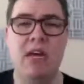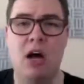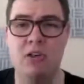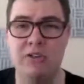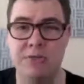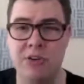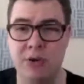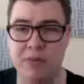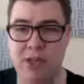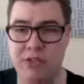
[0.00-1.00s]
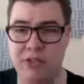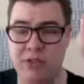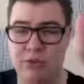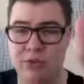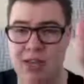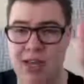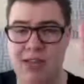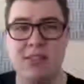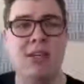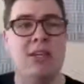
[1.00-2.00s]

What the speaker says: also from the Dermatologist Solution line,